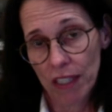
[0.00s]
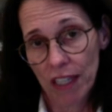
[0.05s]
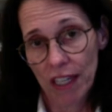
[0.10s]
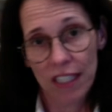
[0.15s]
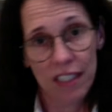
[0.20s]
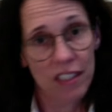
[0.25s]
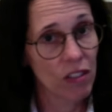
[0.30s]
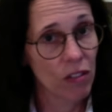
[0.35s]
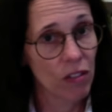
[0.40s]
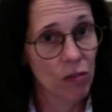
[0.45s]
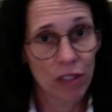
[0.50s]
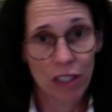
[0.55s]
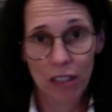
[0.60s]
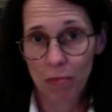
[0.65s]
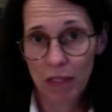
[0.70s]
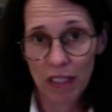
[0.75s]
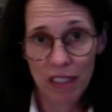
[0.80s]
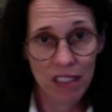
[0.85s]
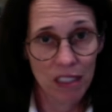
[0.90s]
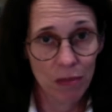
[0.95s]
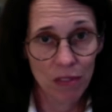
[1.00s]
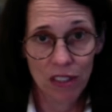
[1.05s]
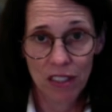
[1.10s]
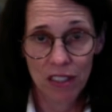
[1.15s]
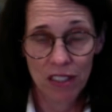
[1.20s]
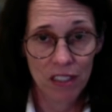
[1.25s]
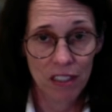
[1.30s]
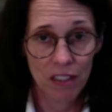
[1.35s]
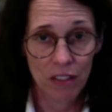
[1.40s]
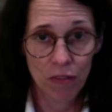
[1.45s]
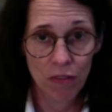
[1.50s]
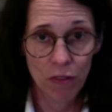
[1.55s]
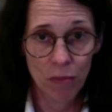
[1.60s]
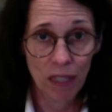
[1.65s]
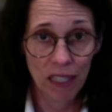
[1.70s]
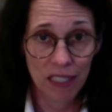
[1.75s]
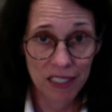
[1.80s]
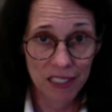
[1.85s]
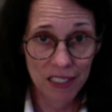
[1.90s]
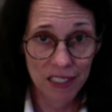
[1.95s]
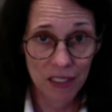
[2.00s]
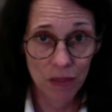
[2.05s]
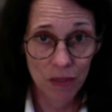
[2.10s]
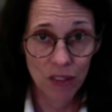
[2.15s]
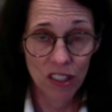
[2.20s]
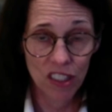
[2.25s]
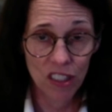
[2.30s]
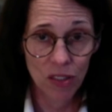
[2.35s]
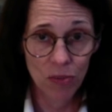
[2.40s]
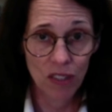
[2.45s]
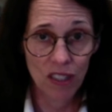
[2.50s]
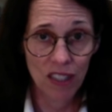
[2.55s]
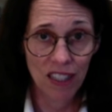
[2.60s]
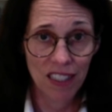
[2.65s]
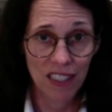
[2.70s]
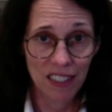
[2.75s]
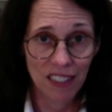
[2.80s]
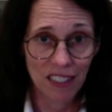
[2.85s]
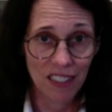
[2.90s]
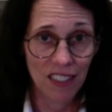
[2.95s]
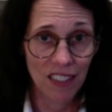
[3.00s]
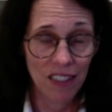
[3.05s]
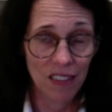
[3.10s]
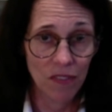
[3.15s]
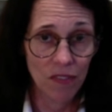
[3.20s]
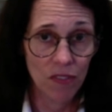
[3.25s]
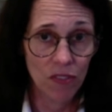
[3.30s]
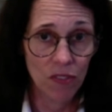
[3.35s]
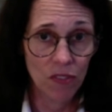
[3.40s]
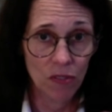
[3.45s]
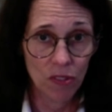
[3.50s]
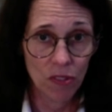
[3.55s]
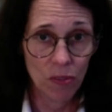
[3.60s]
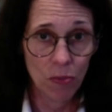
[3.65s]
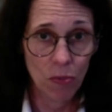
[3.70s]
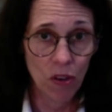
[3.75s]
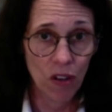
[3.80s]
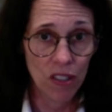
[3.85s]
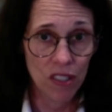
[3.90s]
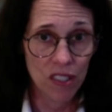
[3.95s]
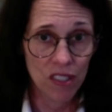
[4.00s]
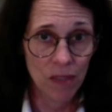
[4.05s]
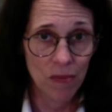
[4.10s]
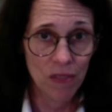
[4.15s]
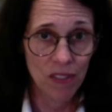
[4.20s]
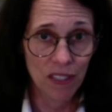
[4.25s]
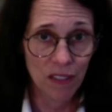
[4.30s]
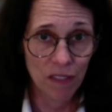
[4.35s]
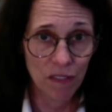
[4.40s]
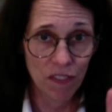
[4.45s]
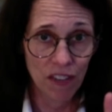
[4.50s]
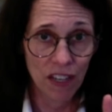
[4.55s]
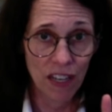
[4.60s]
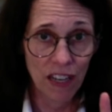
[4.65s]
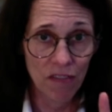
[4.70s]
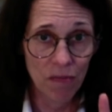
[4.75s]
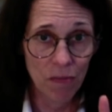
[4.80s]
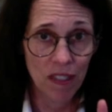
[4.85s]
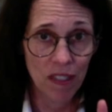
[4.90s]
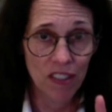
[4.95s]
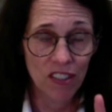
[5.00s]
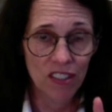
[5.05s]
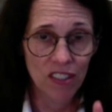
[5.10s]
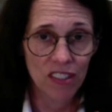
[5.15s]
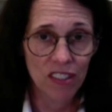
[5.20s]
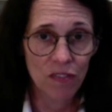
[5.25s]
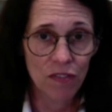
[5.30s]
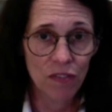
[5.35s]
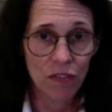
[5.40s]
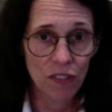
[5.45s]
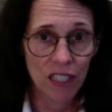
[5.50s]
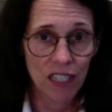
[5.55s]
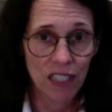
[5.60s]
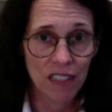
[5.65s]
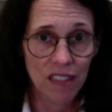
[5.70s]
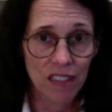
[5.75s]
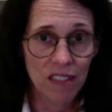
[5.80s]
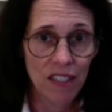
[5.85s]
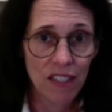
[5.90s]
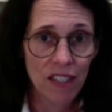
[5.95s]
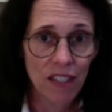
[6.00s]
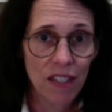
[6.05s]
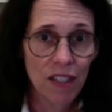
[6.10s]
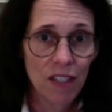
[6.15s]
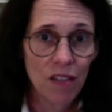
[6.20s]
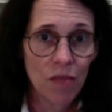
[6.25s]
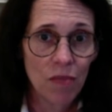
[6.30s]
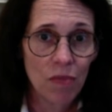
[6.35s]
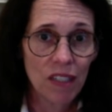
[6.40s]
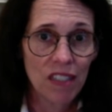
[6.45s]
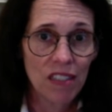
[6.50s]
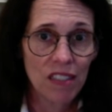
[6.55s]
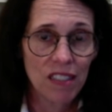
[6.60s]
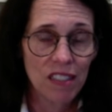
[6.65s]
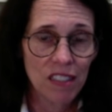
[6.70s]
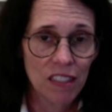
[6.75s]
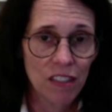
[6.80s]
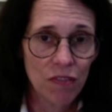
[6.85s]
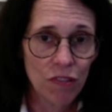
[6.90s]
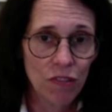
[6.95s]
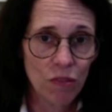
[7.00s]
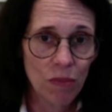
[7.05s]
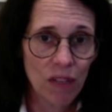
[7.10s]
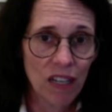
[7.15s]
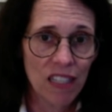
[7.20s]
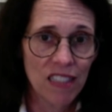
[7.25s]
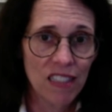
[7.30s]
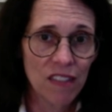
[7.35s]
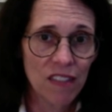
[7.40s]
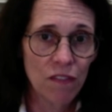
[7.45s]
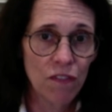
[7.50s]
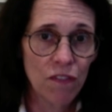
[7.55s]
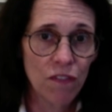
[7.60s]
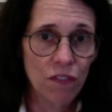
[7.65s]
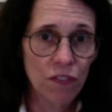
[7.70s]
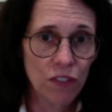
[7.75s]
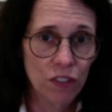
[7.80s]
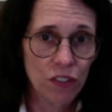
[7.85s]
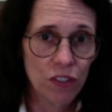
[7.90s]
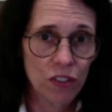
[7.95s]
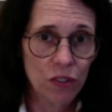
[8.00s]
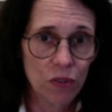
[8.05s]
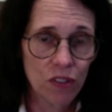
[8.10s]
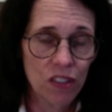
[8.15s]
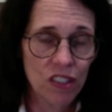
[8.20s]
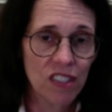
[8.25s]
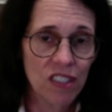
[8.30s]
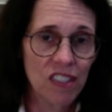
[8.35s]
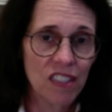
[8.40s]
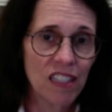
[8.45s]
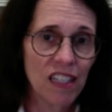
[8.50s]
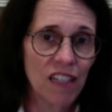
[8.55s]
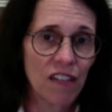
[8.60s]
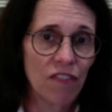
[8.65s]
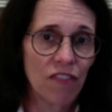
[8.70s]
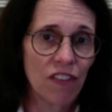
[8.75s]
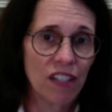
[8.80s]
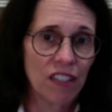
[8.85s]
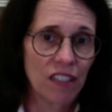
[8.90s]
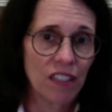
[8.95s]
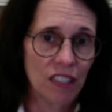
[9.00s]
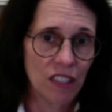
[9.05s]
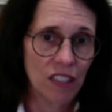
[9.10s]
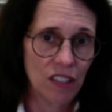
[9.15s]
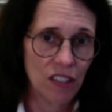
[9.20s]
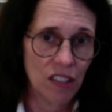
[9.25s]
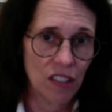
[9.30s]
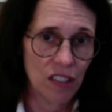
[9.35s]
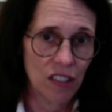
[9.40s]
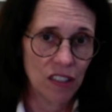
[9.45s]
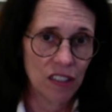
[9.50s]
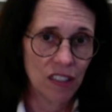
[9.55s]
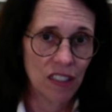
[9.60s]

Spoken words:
I don't want to mix it with azithromycin, which is what they did in a small subset of 5 patients in France, because azithromycin further worsens that effect on the heart.